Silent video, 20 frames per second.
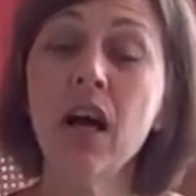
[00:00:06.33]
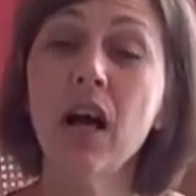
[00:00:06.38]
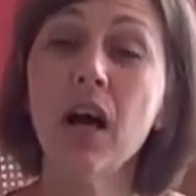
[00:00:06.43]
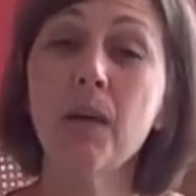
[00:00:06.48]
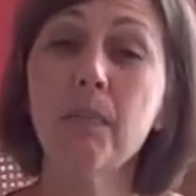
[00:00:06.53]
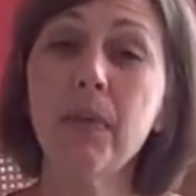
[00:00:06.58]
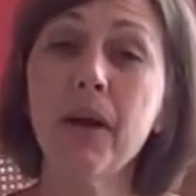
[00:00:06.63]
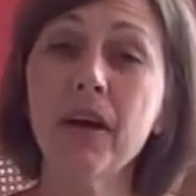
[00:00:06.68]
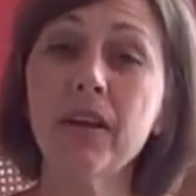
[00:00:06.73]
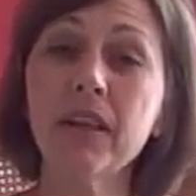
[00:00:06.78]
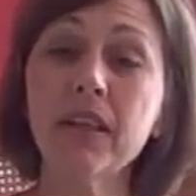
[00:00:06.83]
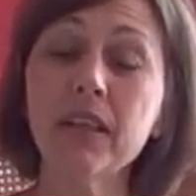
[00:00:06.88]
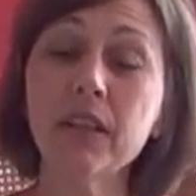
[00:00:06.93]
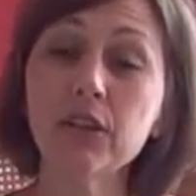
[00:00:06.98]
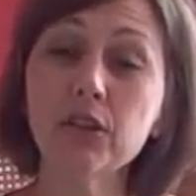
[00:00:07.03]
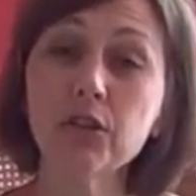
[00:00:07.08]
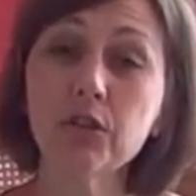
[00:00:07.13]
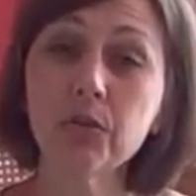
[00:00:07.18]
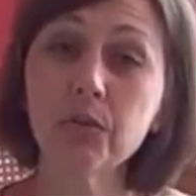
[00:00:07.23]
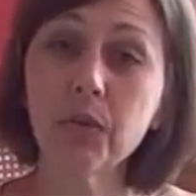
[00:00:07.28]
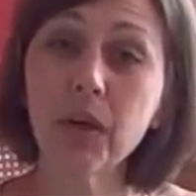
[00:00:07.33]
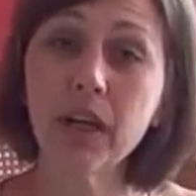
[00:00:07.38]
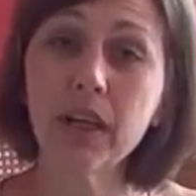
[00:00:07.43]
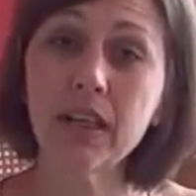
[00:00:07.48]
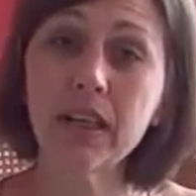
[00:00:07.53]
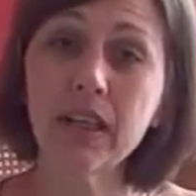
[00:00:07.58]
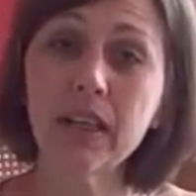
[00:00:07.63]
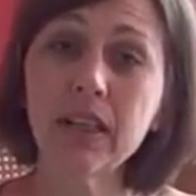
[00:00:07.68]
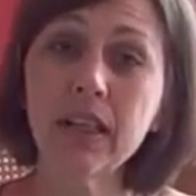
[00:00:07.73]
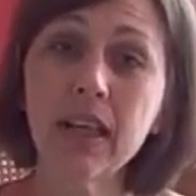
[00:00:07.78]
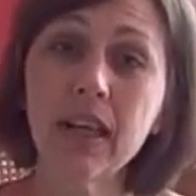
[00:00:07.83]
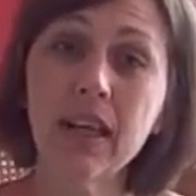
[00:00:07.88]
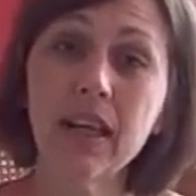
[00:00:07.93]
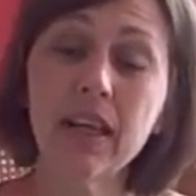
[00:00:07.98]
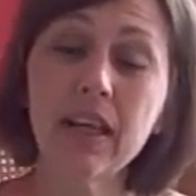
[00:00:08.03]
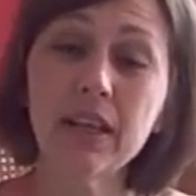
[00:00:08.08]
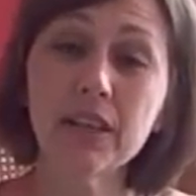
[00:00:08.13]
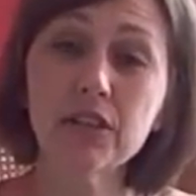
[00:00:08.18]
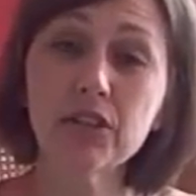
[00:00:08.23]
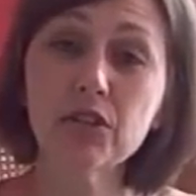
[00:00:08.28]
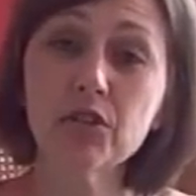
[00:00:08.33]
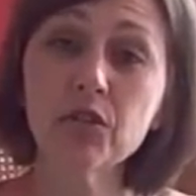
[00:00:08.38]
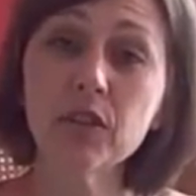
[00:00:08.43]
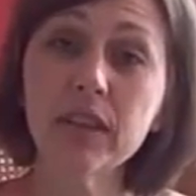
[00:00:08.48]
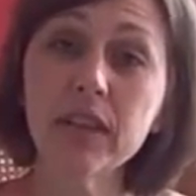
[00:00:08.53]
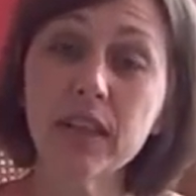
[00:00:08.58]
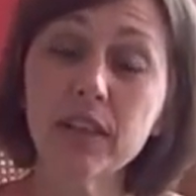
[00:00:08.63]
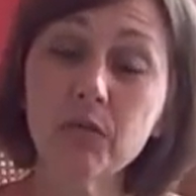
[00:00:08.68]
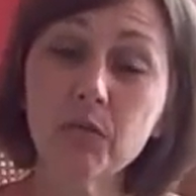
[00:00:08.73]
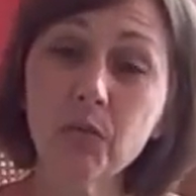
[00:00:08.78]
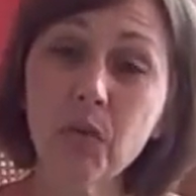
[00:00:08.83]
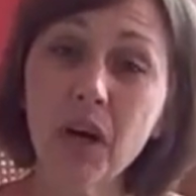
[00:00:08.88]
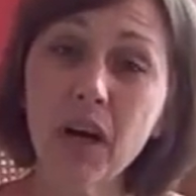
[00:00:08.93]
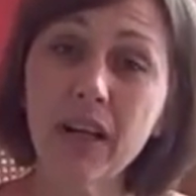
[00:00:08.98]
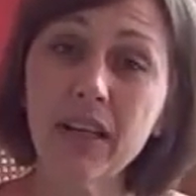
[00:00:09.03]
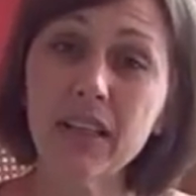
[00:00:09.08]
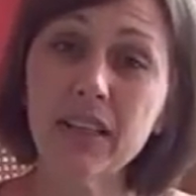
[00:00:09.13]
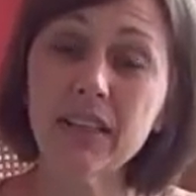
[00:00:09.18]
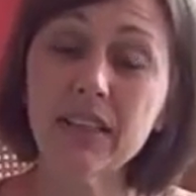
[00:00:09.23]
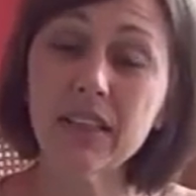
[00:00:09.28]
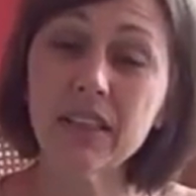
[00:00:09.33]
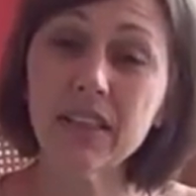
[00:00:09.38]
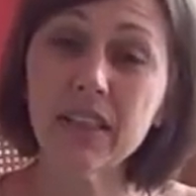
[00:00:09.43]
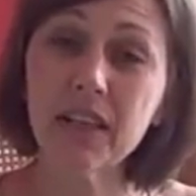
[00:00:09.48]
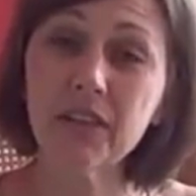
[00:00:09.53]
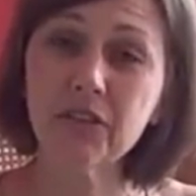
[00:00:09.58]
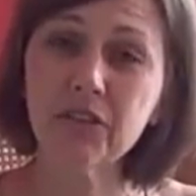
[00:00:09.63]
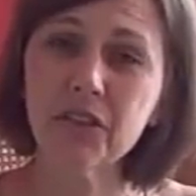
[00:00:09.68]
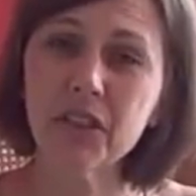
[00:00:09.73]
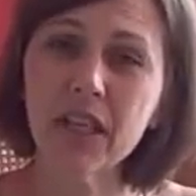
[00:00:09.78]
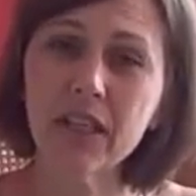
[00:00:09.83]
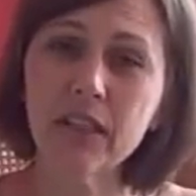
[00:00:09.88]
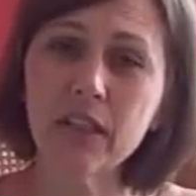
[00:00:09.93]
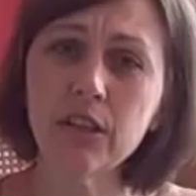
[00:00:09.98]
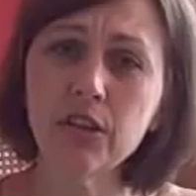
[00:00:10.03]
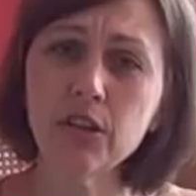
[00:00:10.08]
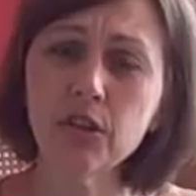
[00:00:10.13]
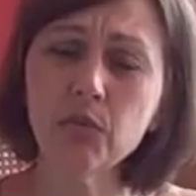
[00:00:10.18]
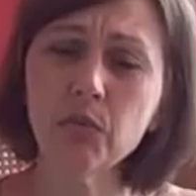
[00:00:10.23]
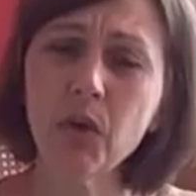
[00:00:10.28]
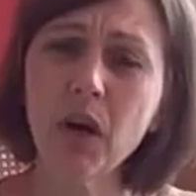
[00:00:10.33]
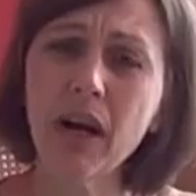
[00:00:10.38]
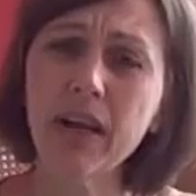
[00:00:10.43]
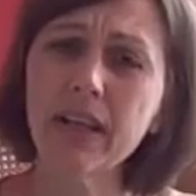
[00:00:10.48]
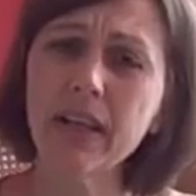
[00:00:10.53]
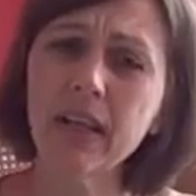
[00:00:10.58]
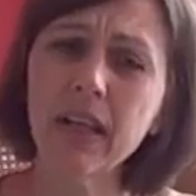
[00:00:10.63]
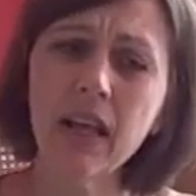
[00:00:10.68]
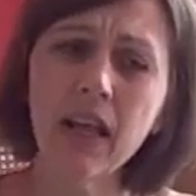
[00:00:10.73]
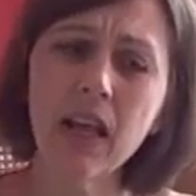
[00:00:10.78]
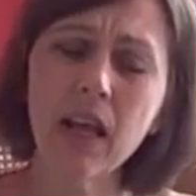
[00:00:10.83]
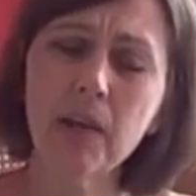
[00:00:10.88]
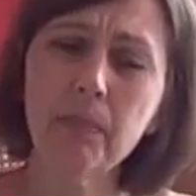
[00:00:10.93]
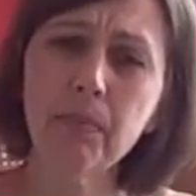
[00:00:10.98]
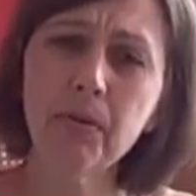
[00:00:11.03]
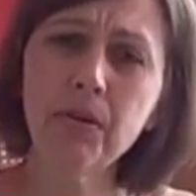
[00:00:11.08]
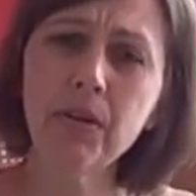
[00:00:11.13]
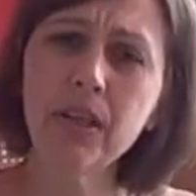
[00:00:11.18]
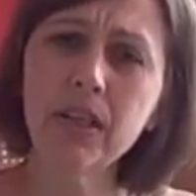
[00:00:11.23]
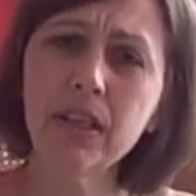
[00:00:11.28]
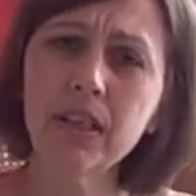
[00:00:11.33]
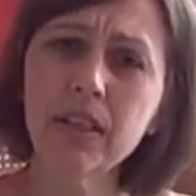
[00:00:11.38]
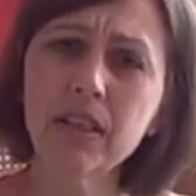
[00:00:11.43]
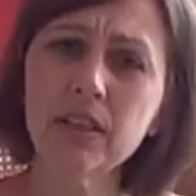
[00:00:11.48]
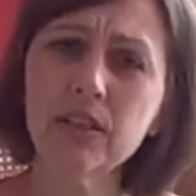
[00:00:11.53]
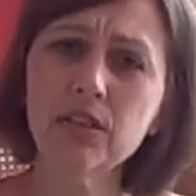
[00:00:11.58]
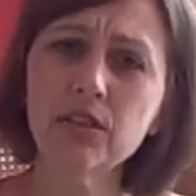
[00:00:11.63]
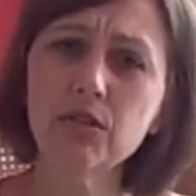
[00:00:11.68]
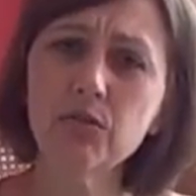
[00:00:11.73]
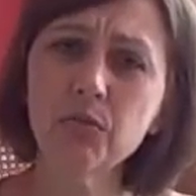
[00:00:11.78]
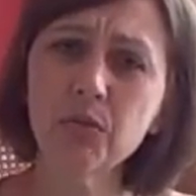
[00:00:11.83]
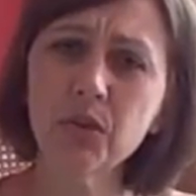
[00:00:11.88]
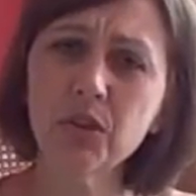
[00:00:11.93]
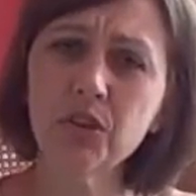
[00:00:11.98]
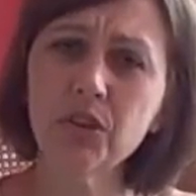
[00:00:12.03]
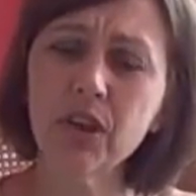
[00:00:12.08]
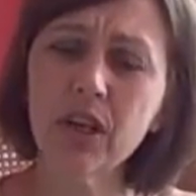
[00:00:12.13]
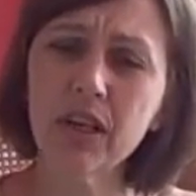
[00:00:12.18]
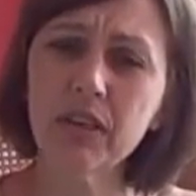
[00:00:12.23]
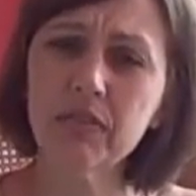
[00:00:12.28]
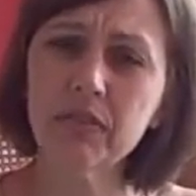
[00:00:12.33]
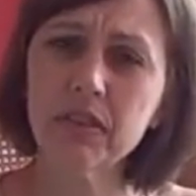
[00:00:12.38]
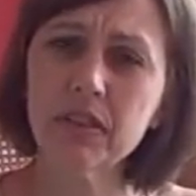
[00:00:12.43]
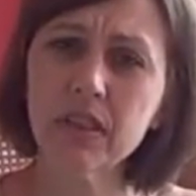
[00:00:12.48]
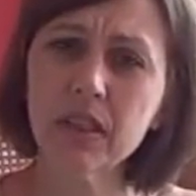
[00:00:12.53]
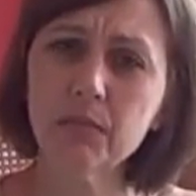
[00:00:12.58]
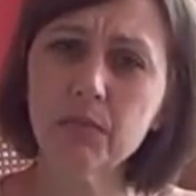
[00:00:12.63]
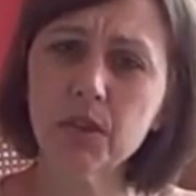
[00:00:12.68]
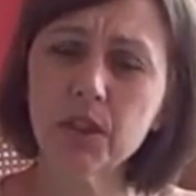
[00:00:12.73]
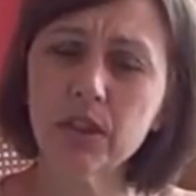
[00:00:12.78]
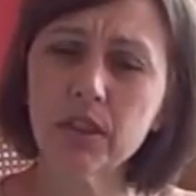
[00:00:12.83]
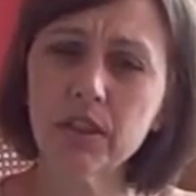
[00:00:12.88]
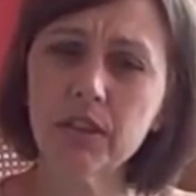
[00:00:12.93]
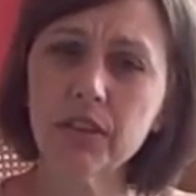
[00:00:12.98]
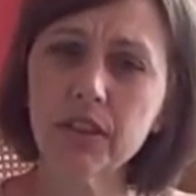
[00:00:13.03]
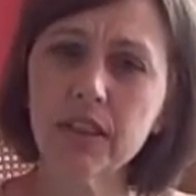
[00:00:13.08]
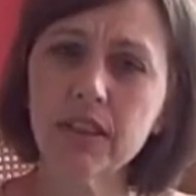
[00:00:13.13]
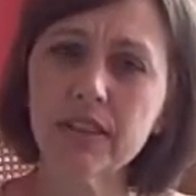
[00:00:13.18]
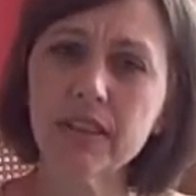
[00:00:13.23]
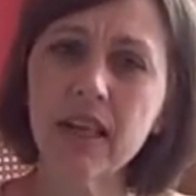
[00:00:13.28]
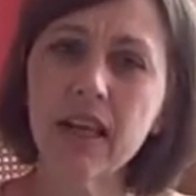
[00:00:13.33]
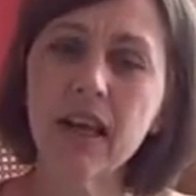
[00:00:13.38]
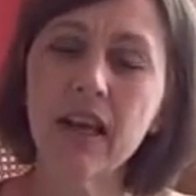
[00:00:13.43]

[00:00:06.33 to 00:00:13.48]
about integrating history and writing together, taking your writing and putting it into real-life subject areas.